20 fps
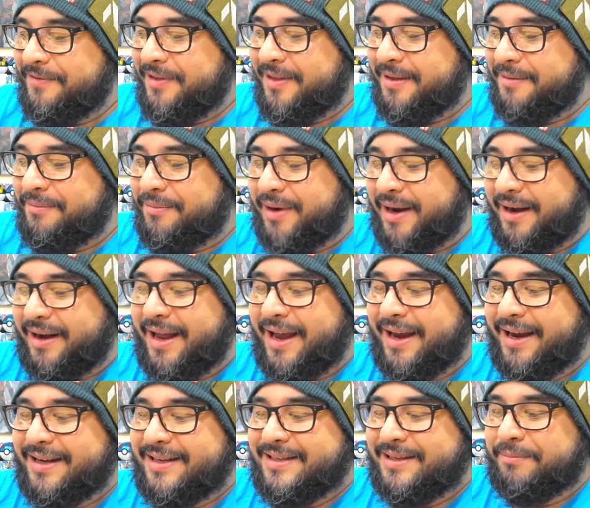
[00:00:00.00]
But I'd like
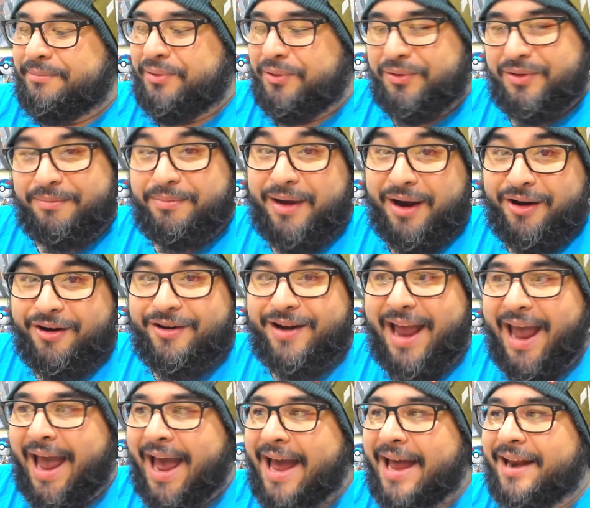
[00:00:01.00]
to pull the Parent
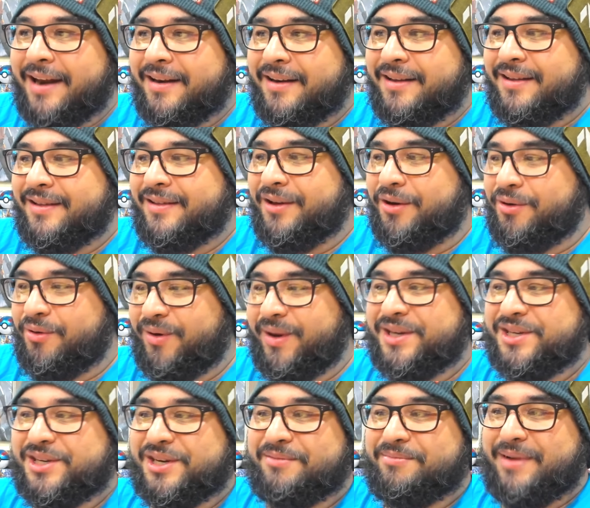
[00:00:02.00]
and the
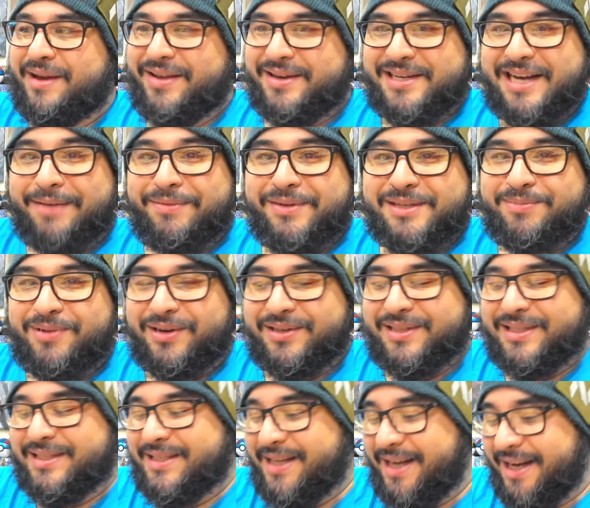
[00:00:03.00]
Greninja by the time this box
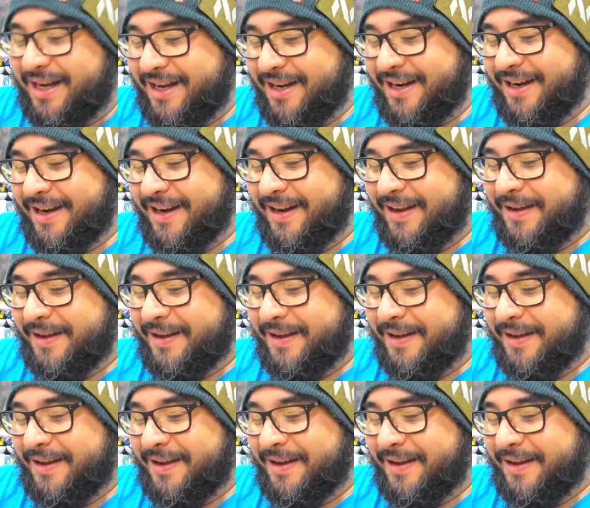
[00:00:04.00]
is done.